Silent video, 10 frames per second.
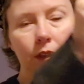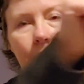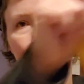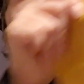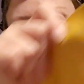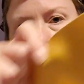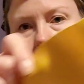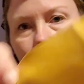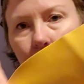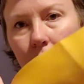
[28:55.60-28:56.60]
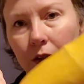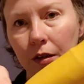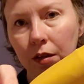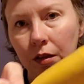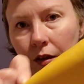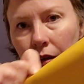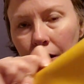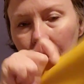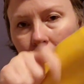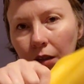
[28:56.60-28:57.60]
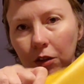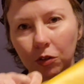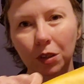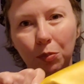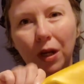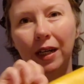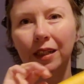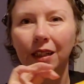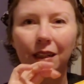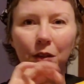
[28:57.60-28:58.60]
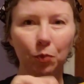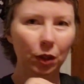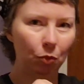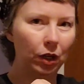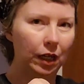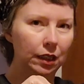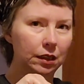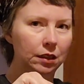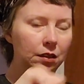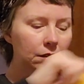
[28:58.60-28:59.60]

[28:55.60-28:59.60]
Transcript: again, there's that fabric. It looks really bright, and it is pretty bright,